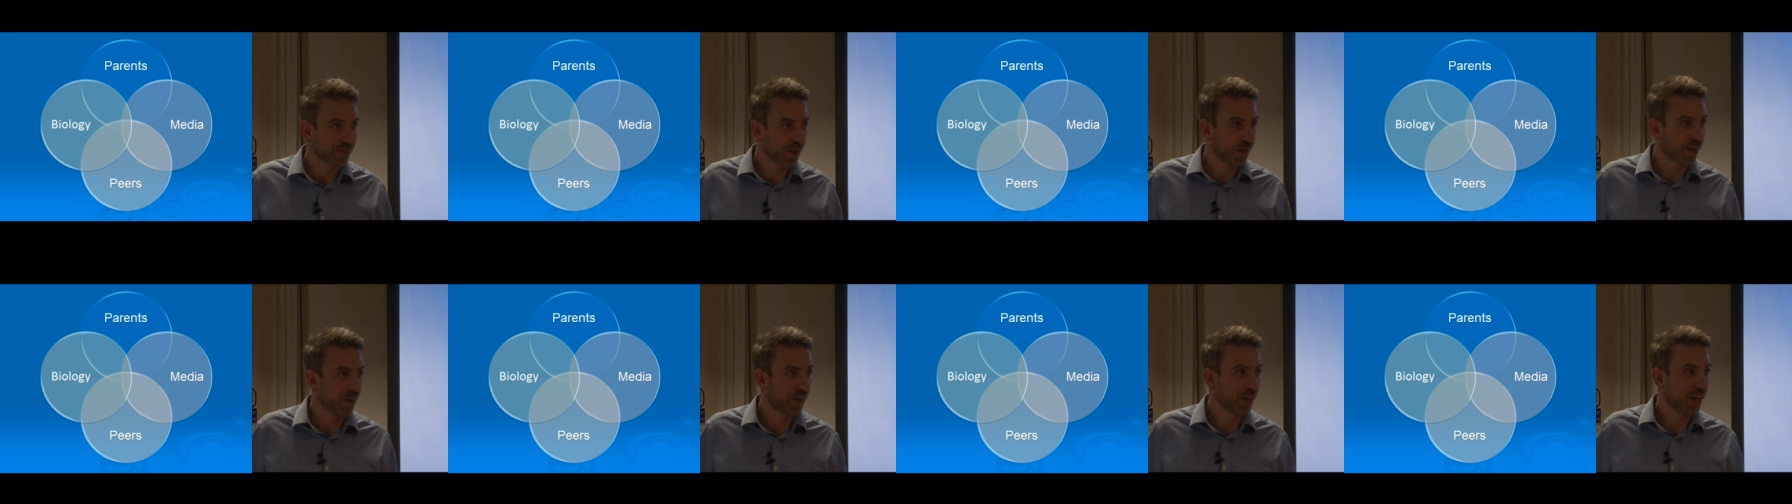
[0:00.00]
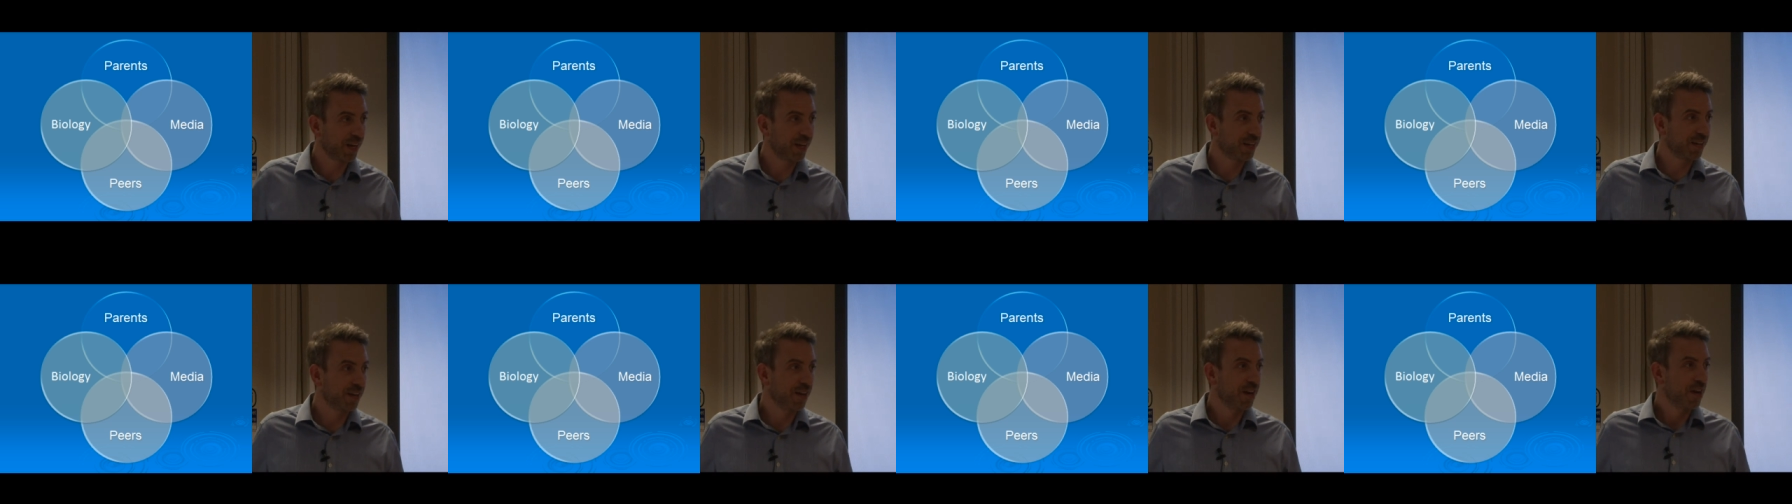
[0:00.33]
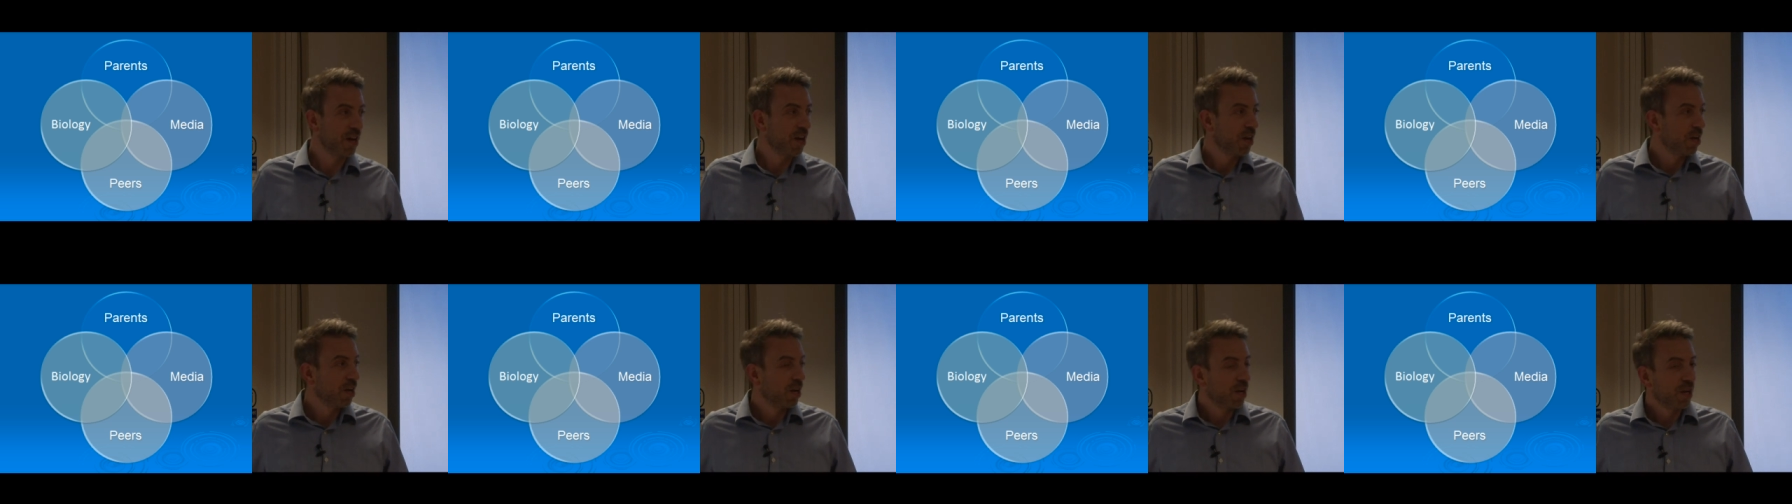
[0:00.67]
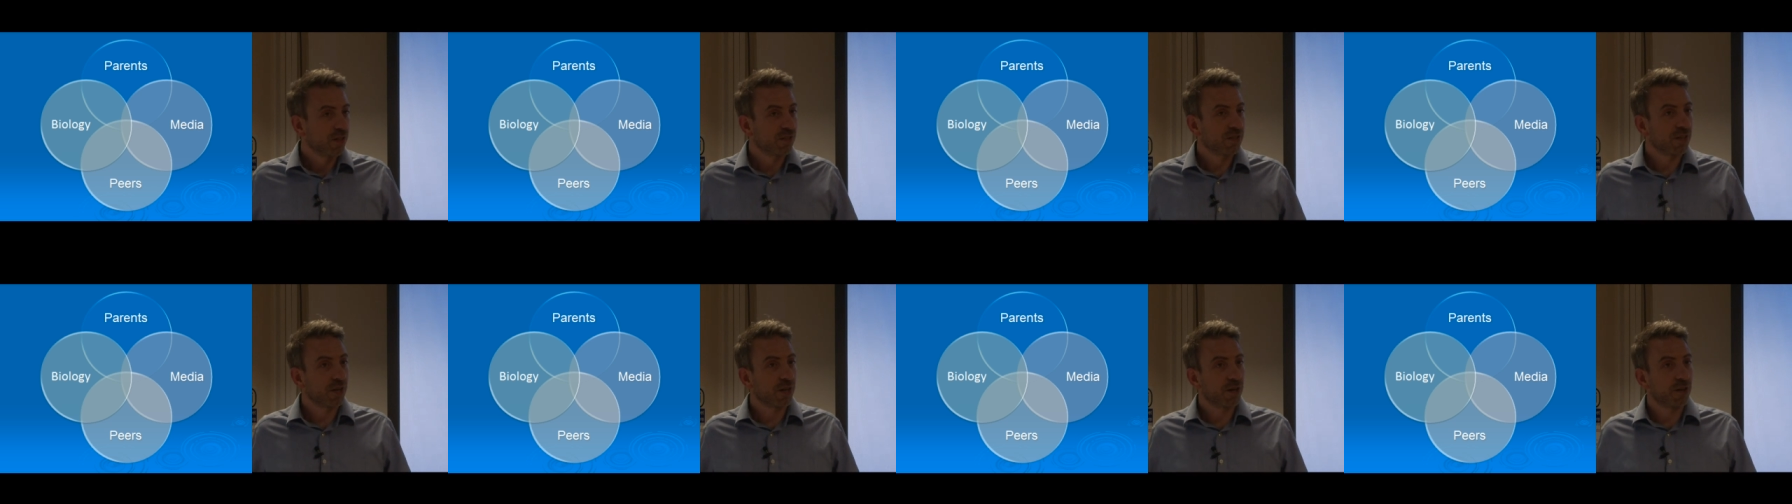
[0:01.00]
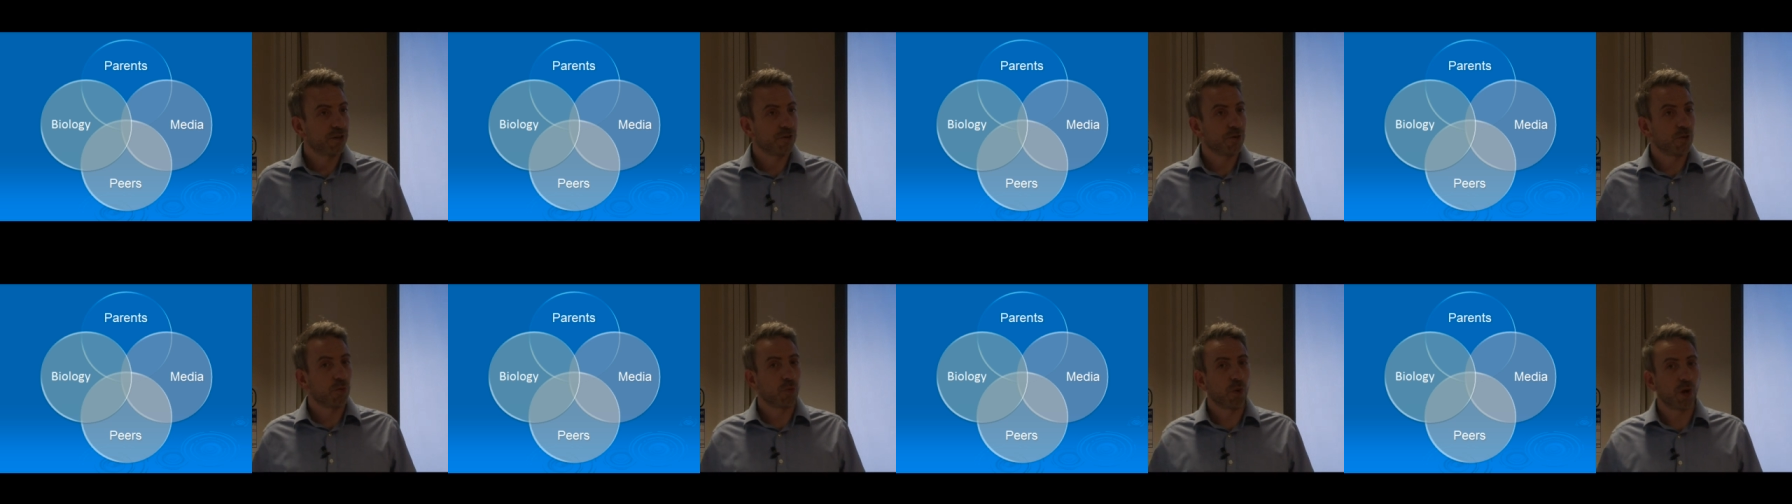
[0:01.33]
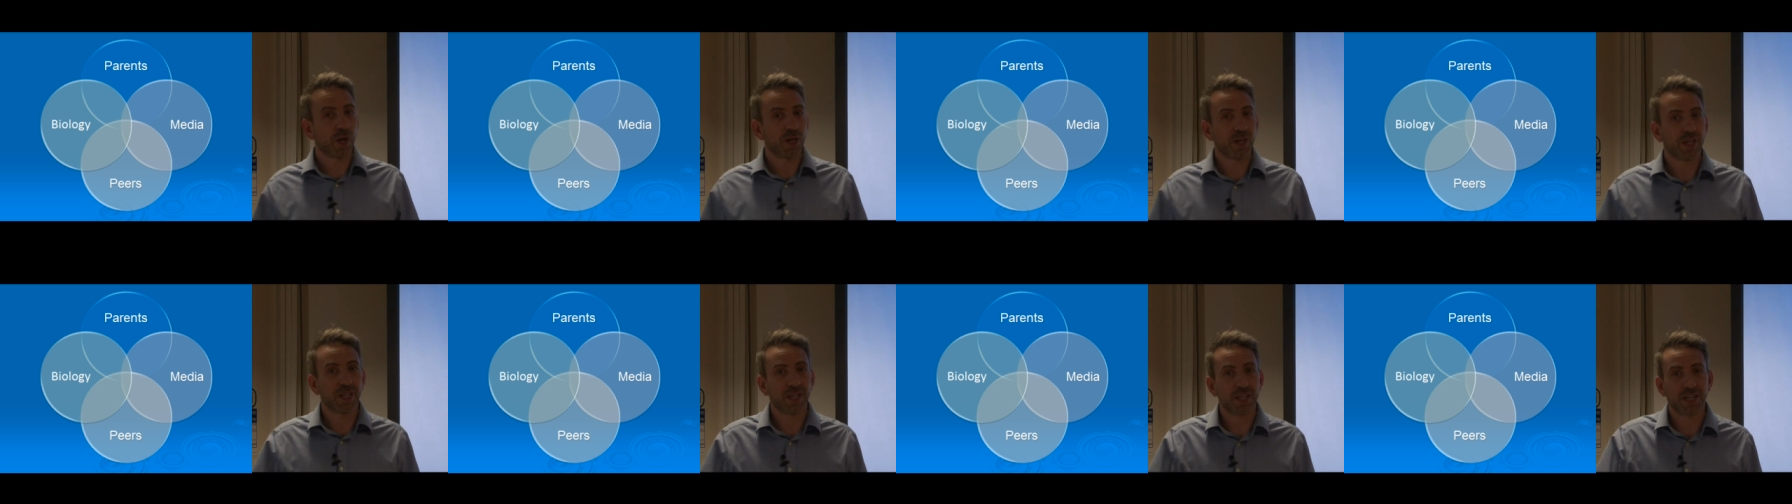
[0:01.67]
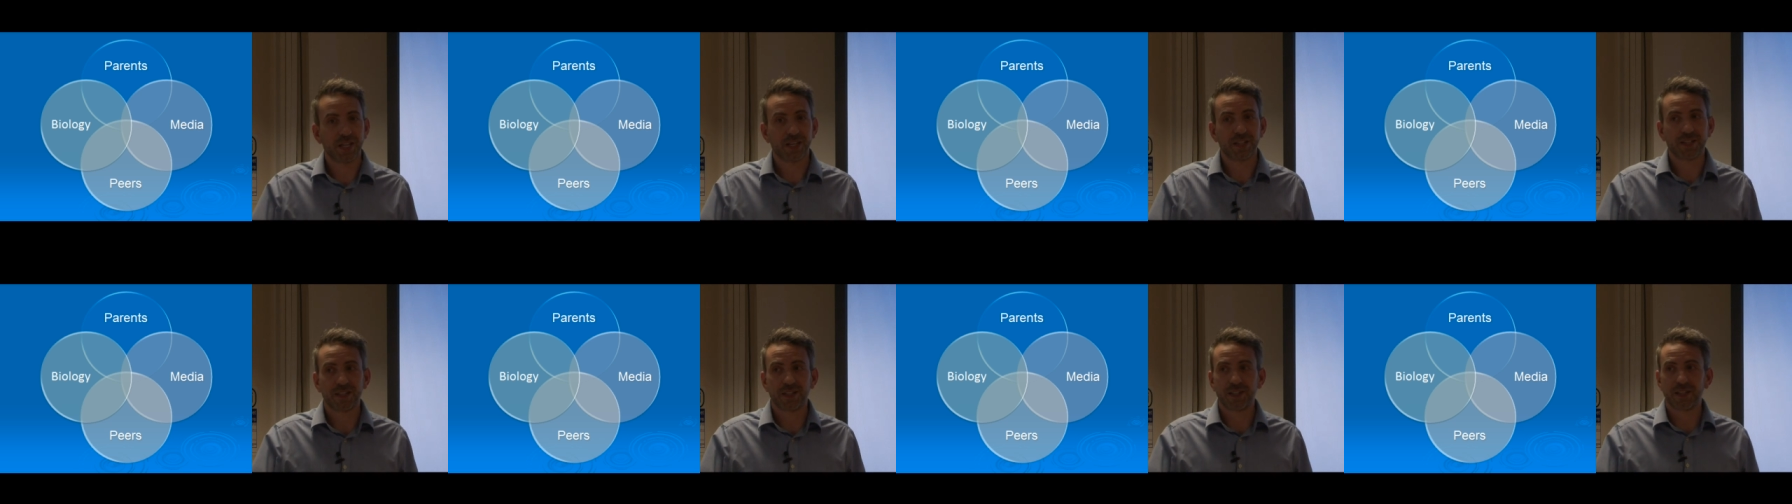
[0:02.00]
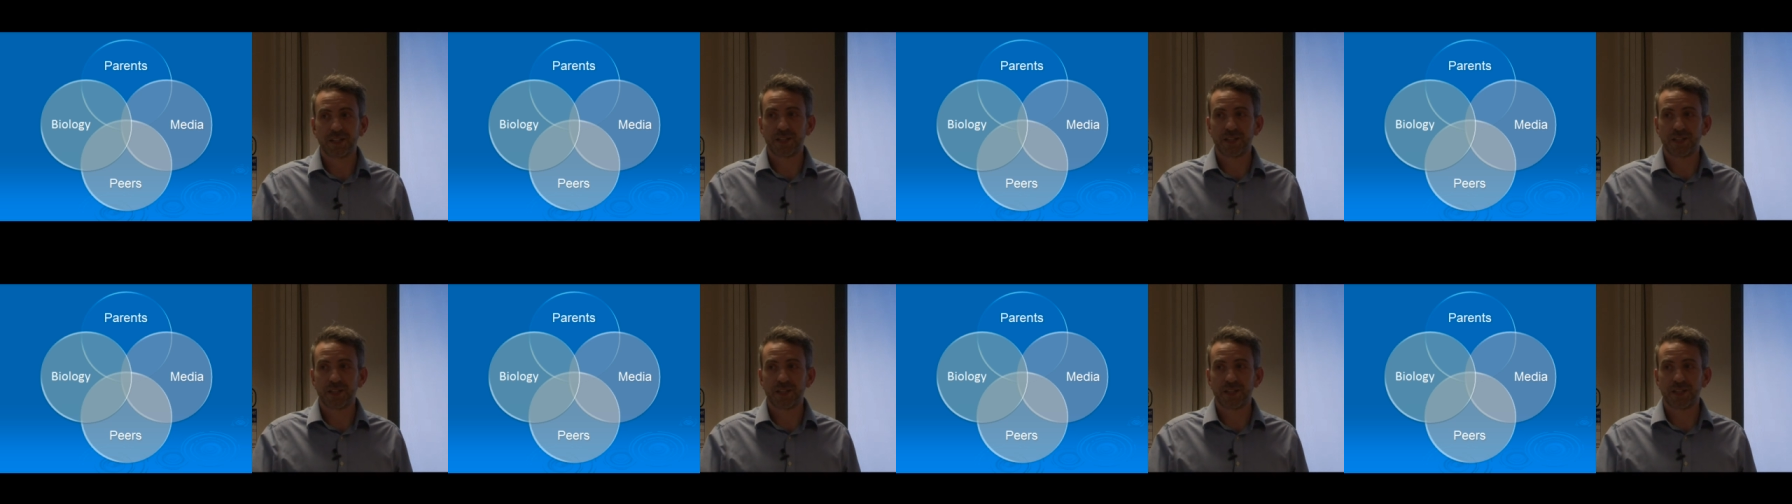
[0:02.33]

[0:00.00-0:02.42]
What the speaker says: Okay, so one thing that